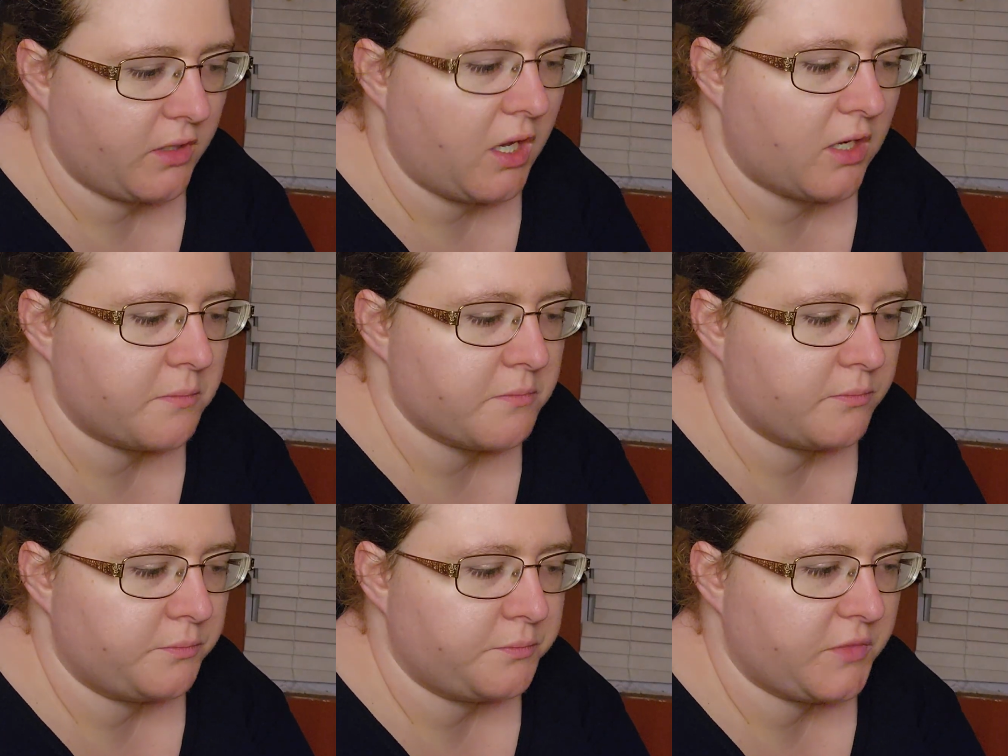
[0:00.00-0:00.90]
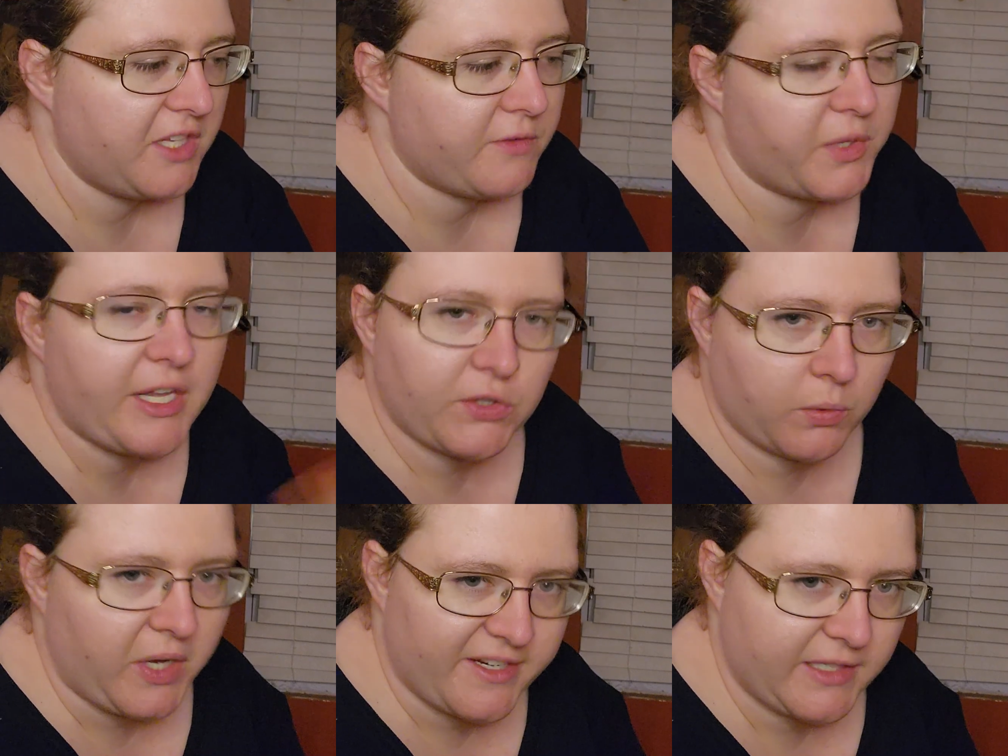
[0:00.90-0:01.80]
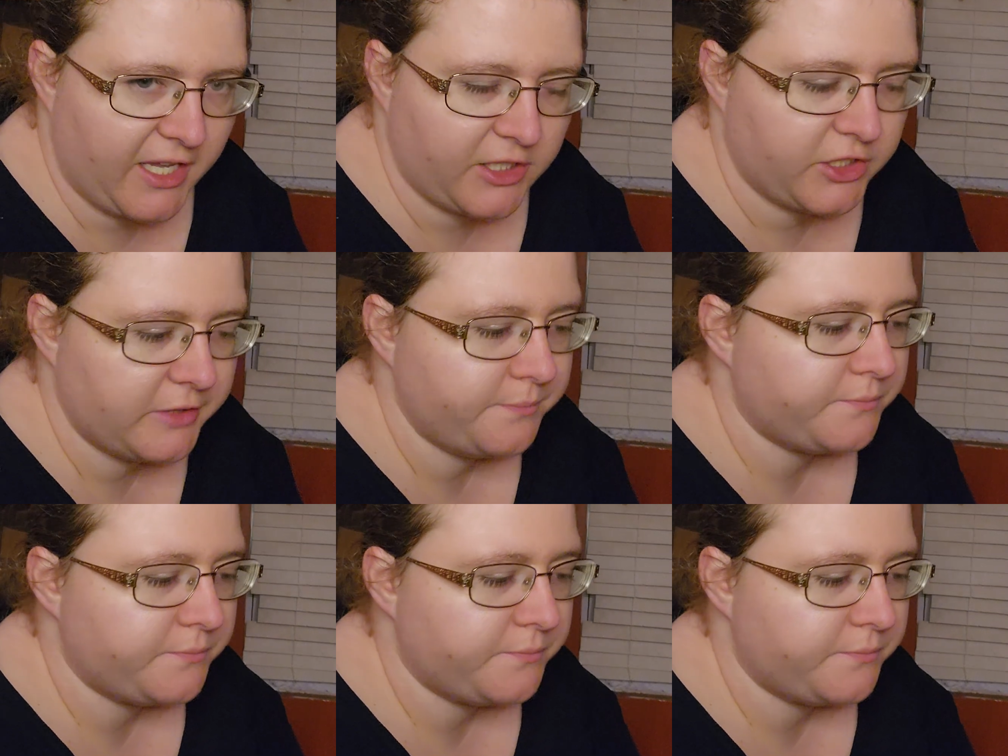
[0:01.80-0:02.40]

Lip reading: even without the wine calendar,